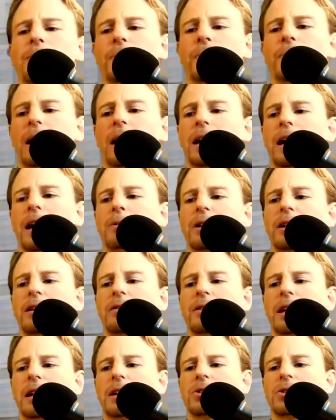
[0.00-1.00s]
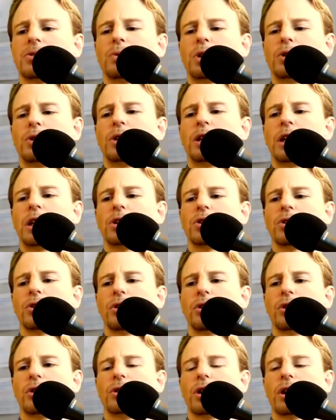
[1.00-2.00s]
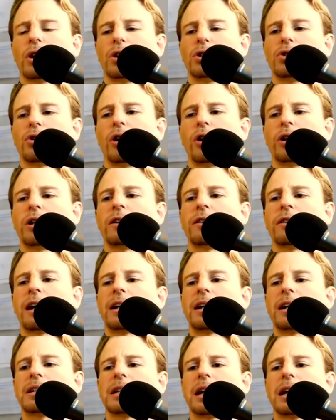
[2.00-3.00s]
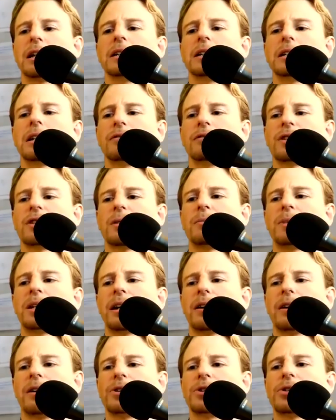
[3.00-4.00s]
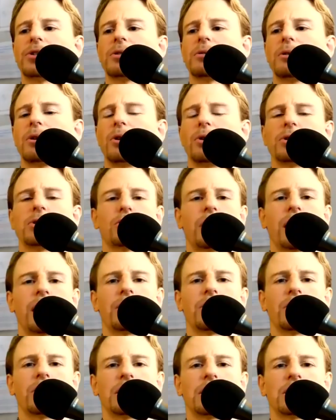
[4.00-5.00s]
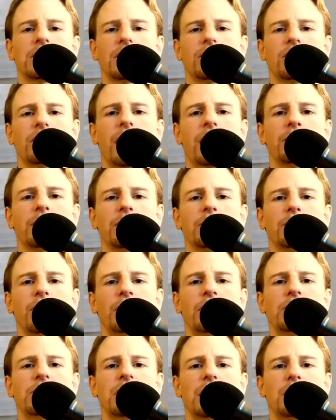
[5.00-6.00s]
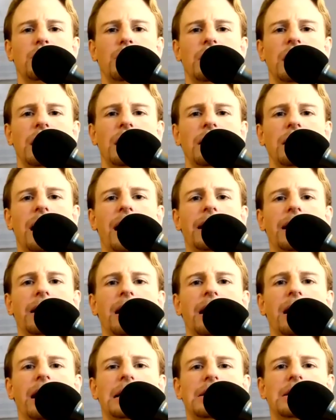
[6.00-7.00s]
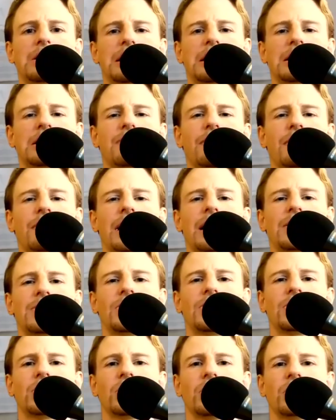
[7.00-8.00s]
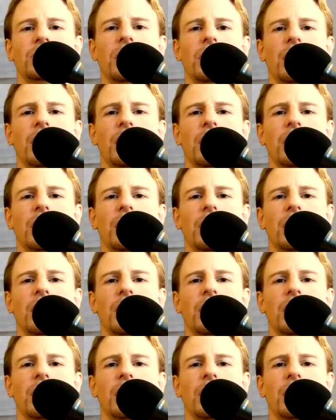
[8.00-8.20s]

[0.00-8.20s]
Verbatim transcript: I, I believe that we do need to uh, to honor that. And if somebody else looks great on Instagram and a person that we idolize, it's very easy to